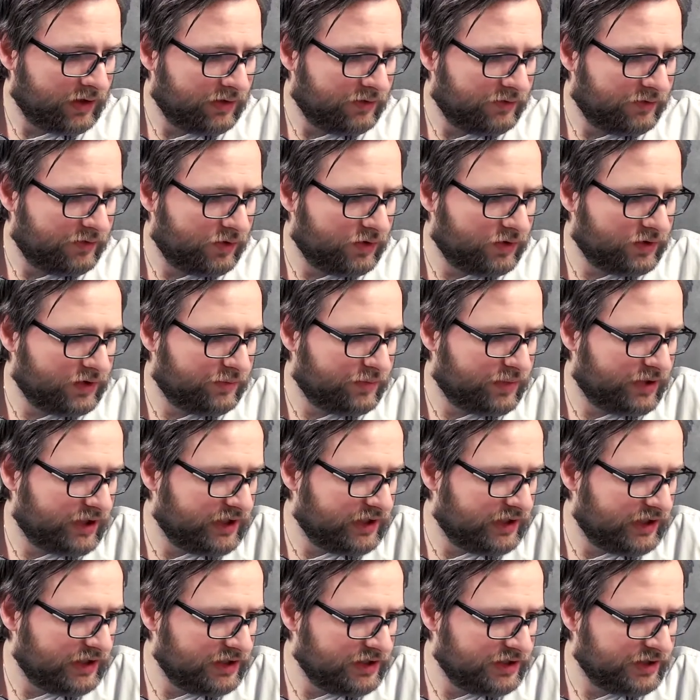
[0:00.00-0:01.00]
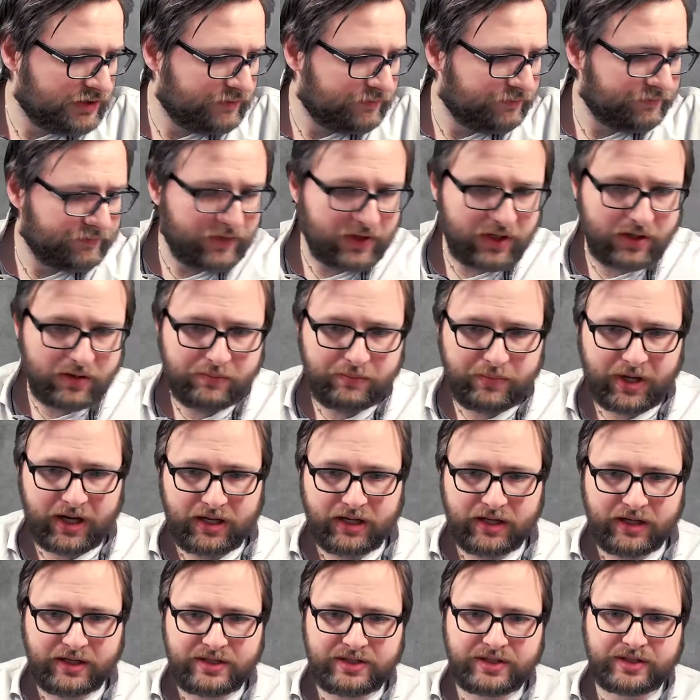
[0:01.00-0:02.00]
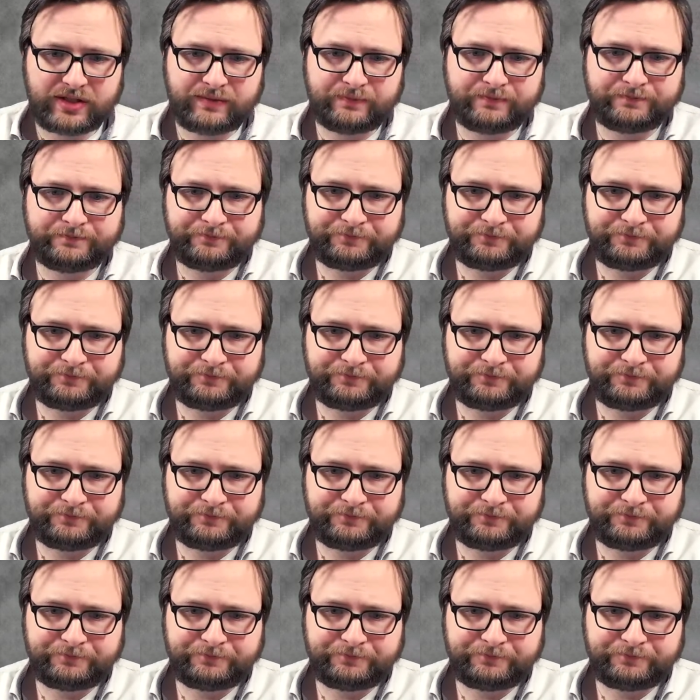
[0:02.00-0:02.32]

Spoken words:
for the British pilots.